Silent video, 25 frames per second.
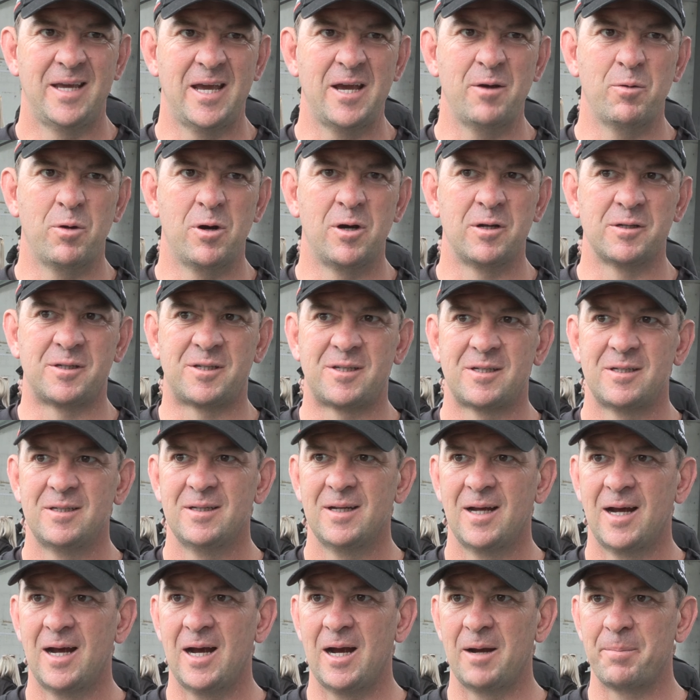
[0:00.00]
Yeah, it was.
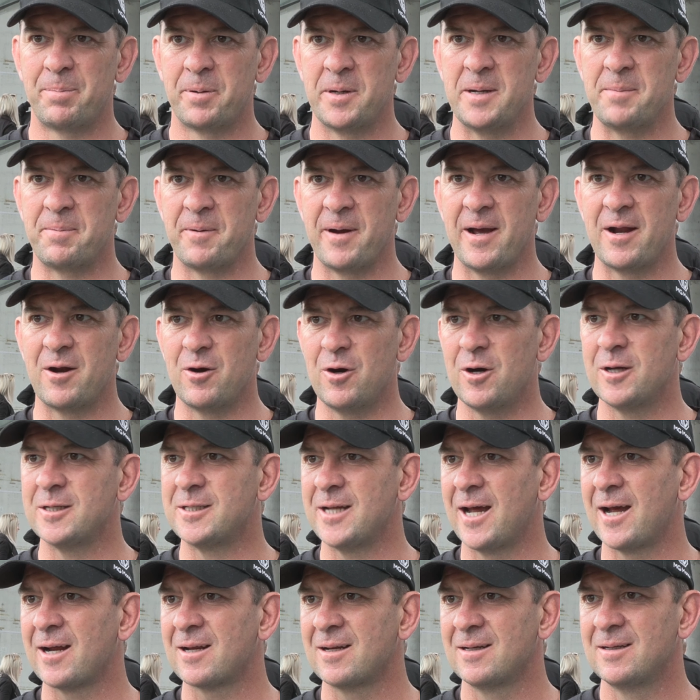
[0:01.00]
Uh, pretty proud of
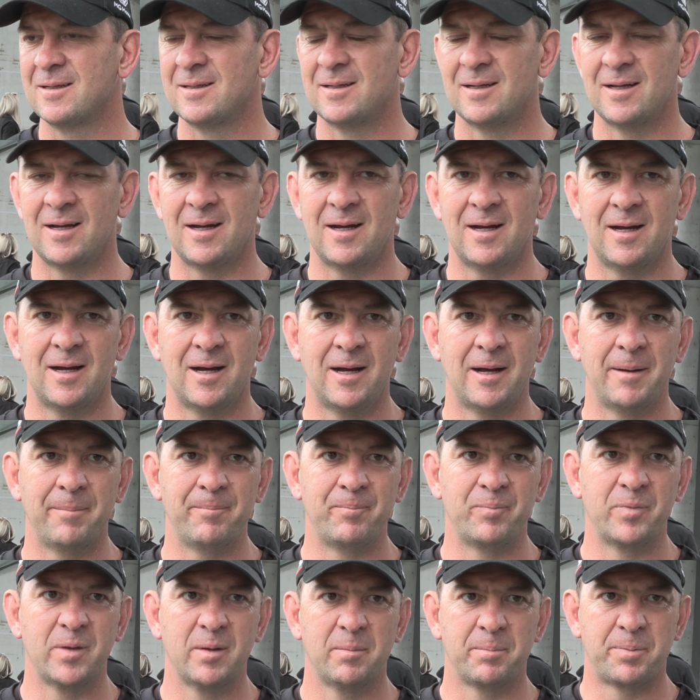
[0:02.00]
Isaac.
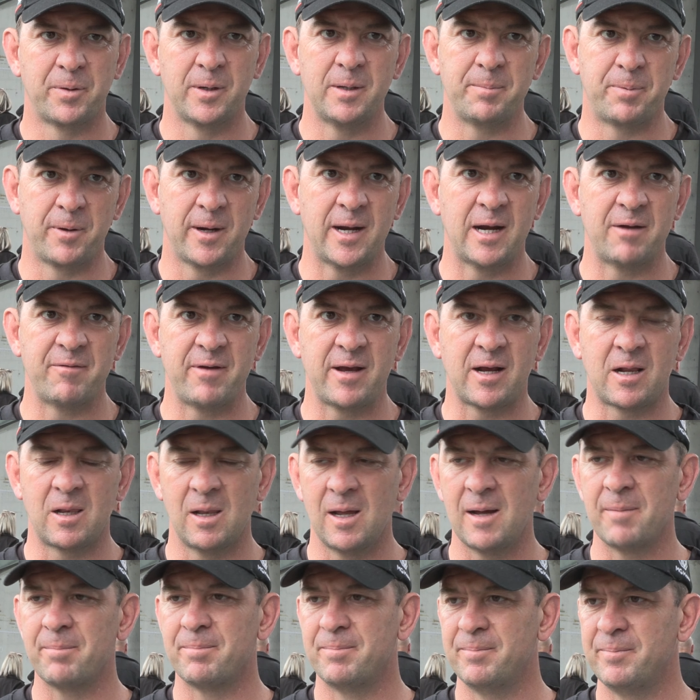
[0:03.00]
Um, I'm pretty proud of our
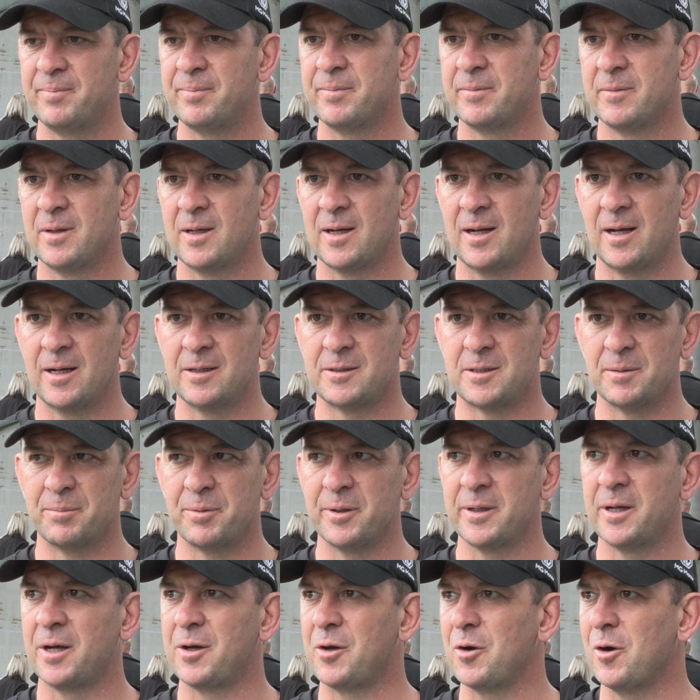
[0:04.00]
club. Uh, to
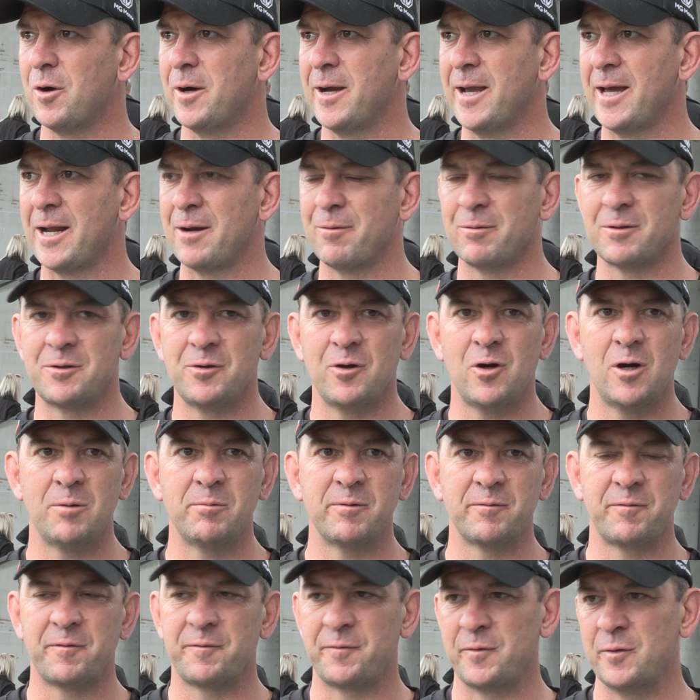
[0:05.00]
bring a guy out of
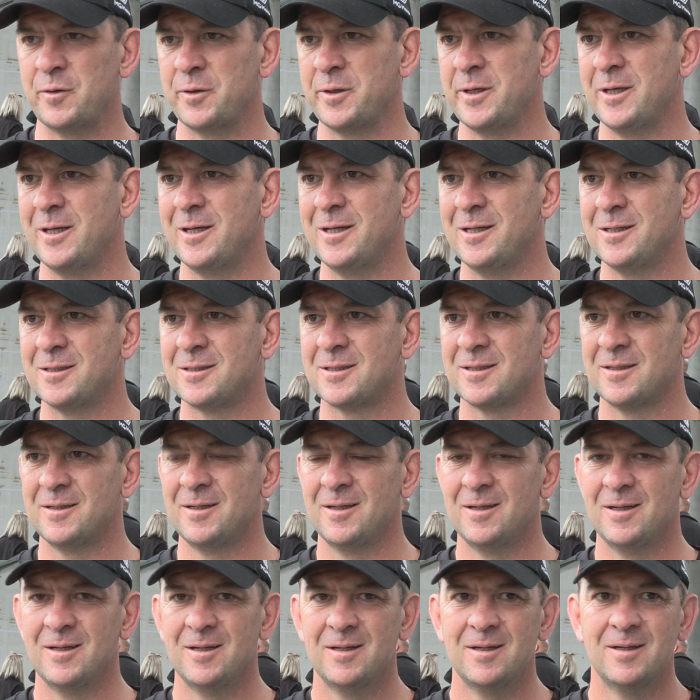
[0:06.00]
retirement for four years,
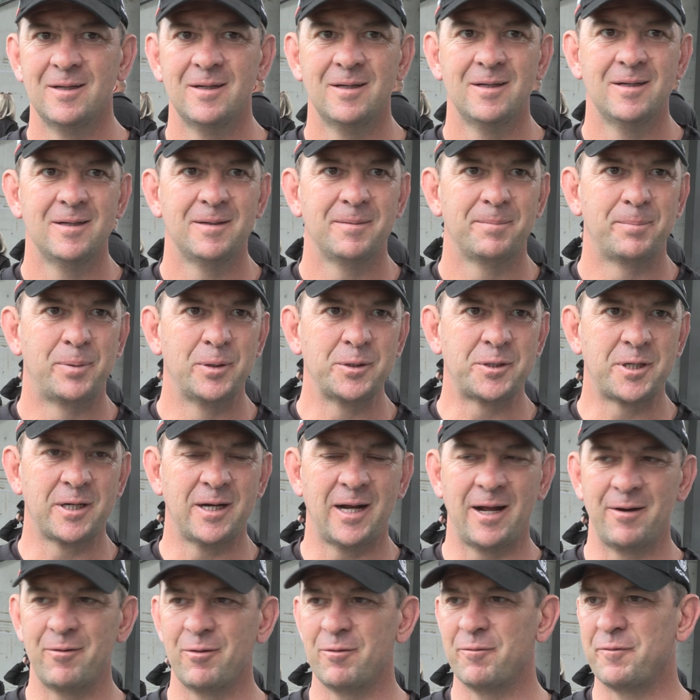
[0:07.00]

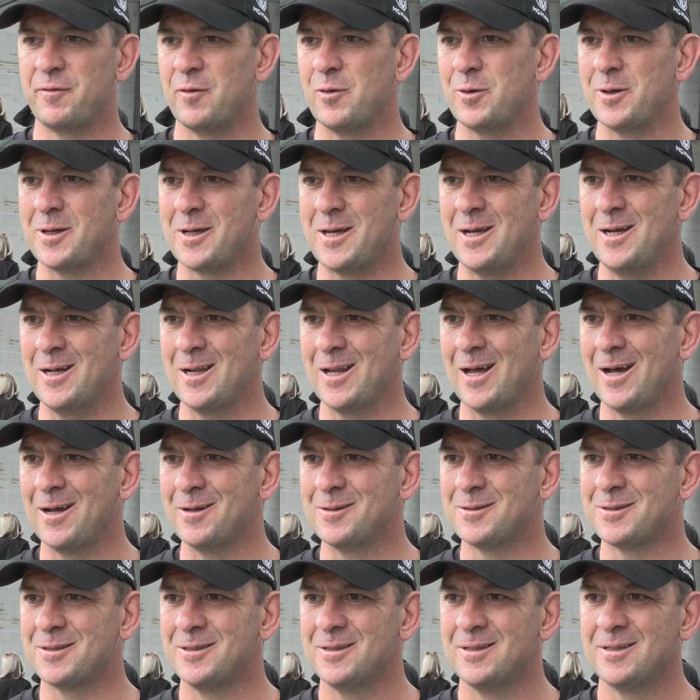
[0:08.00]
pushing 140
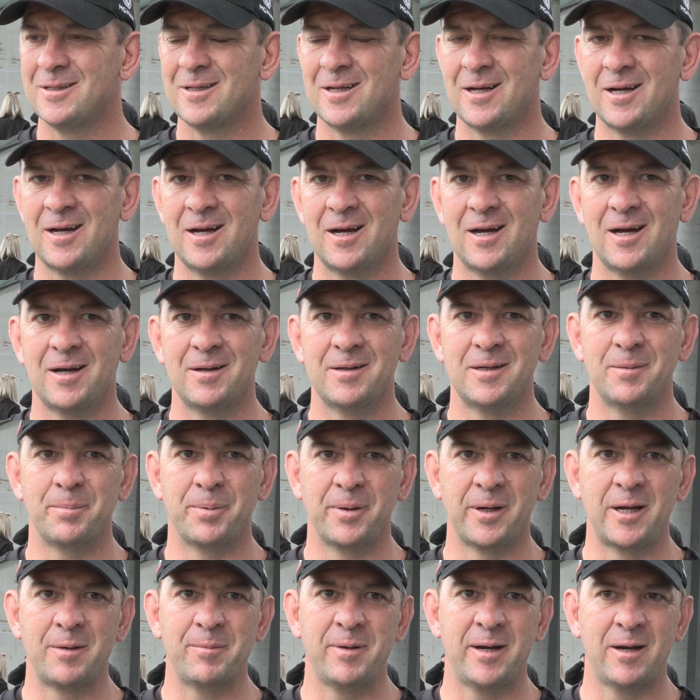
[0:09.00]
kilos, uh, and to
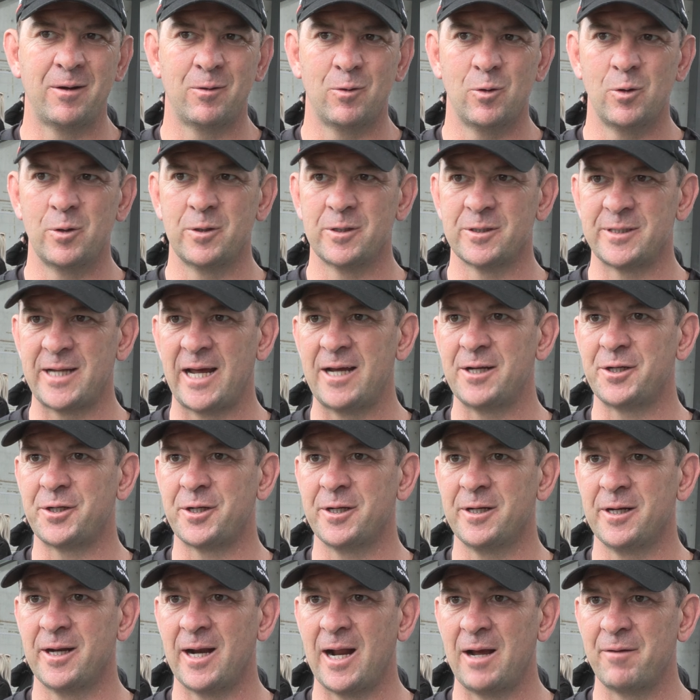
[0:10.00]
bring him in an
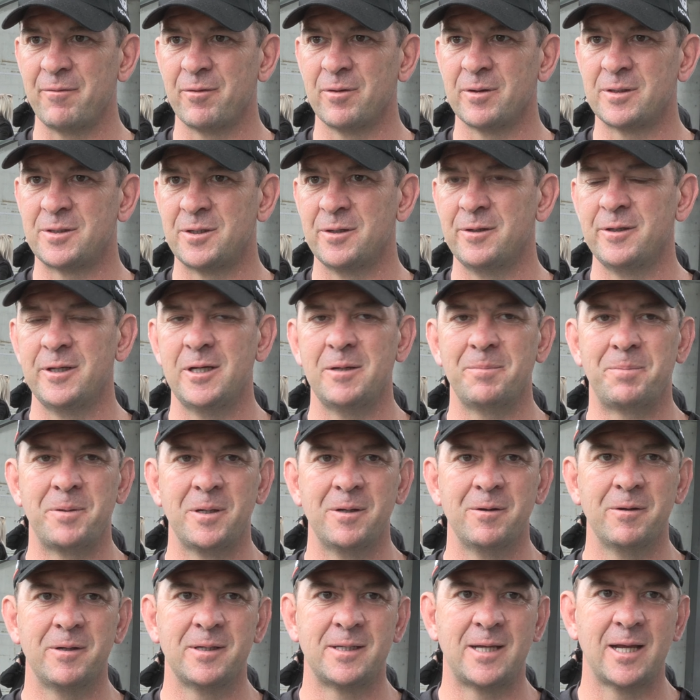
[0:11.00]
organisation and over a two year
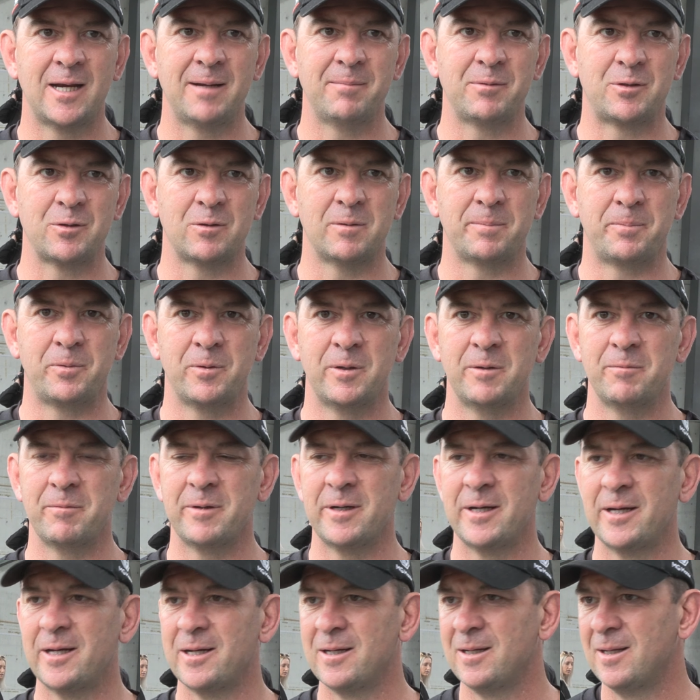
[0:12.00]
period, get him to a point
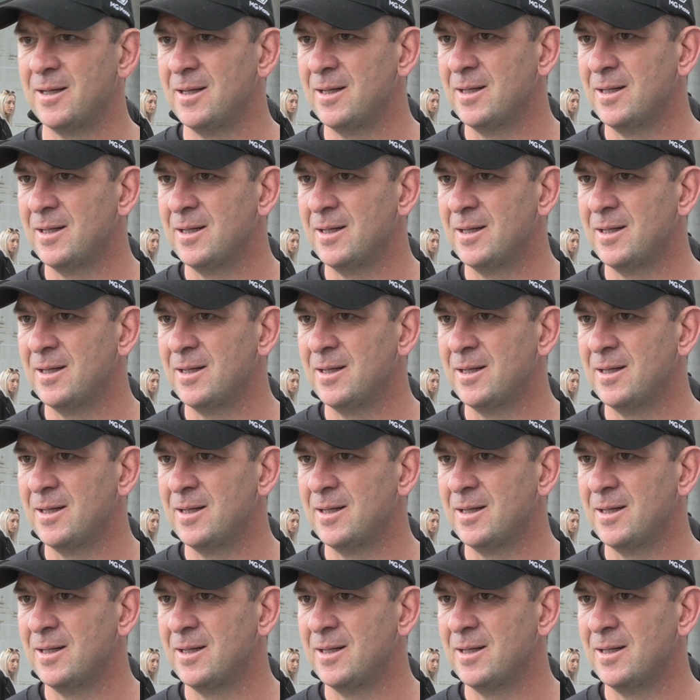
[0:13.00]
where